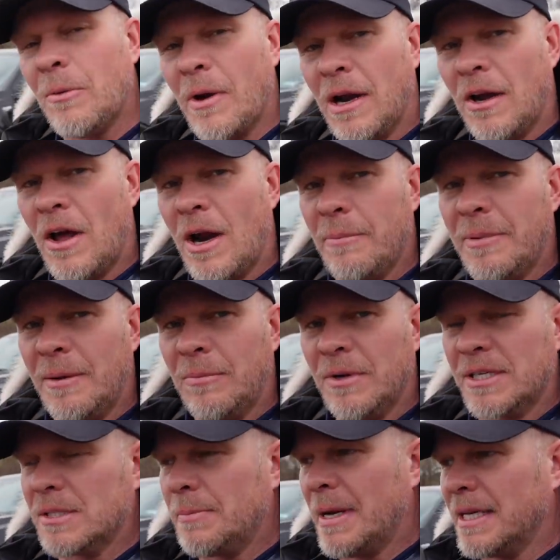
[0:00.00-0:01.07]
what a lot of people
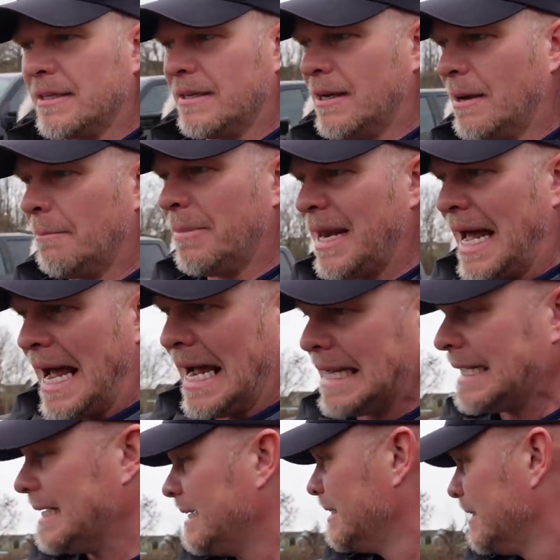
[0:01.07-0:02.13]
expected, a
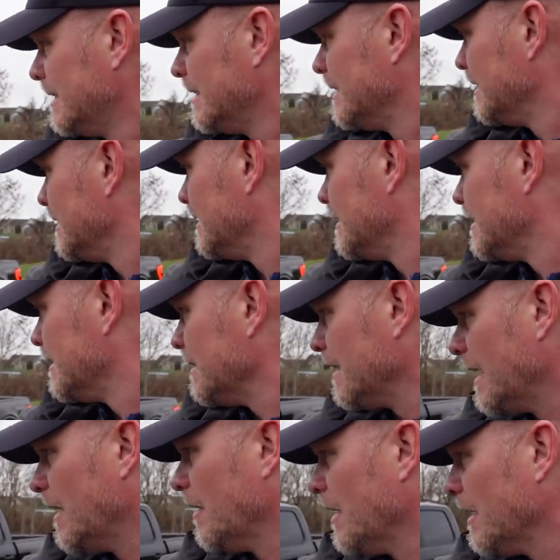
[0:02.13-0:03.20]
black
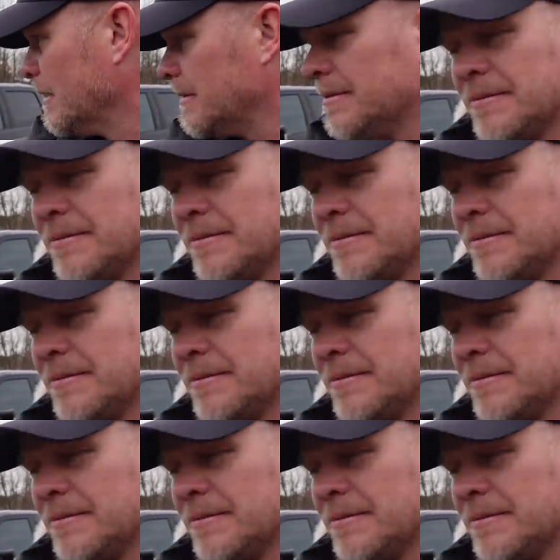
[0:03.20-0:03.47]
Lariat